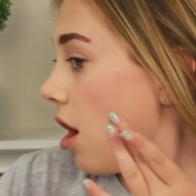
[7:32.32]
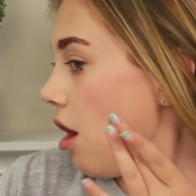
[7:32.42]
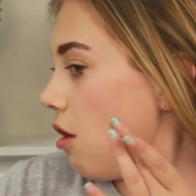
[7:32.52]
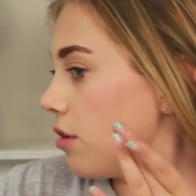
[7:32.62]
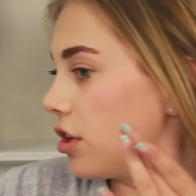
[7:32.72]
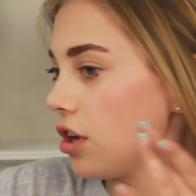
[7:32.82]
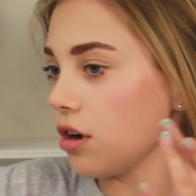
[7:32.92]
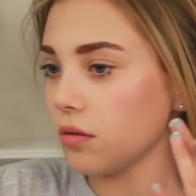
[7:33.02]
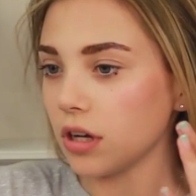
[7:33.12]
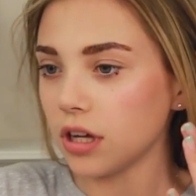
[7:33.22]
Oh, you
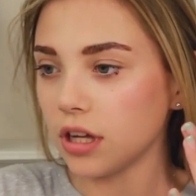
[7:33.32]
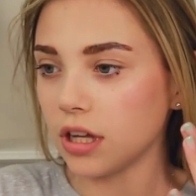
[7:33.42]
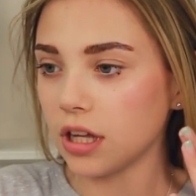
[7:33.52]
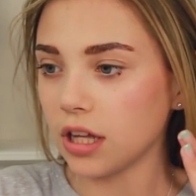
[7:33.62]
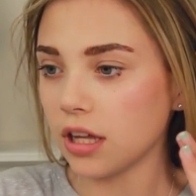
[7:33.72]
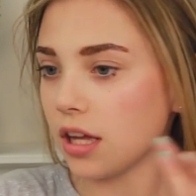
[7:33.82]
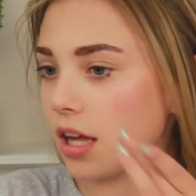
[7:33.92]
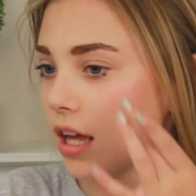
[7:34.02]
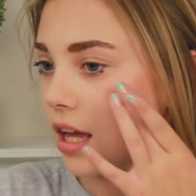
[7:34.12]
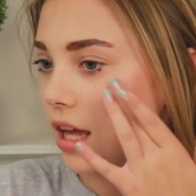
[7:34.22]

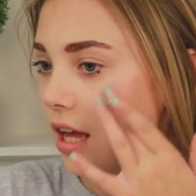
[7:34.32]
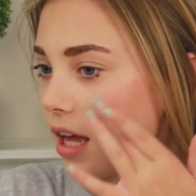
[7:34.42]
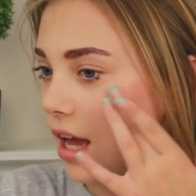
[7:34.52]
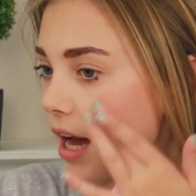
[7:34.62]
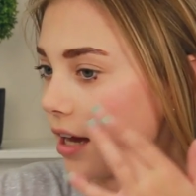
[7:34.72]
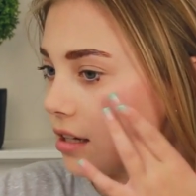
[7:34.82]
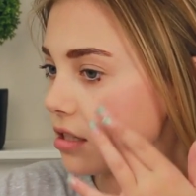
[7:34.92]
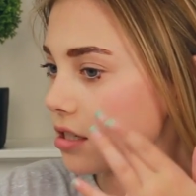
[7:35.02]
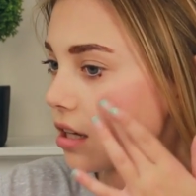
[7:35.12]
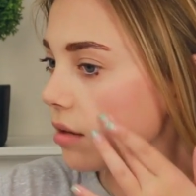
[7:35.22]
know, it
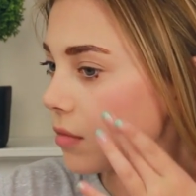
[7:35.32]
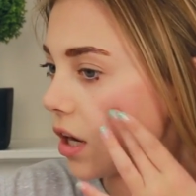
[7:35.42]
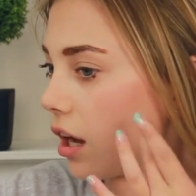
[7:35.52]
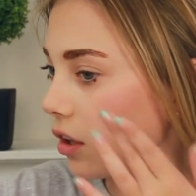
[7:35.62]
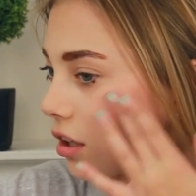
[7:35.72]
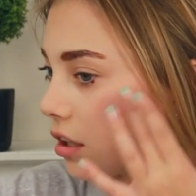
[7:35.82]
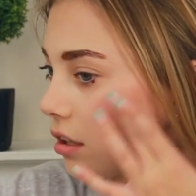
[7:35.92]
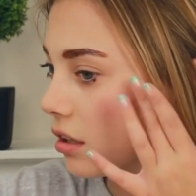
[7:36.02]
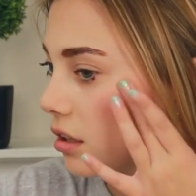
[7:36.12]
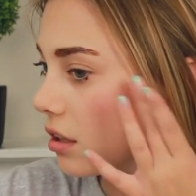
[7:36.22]
added some color.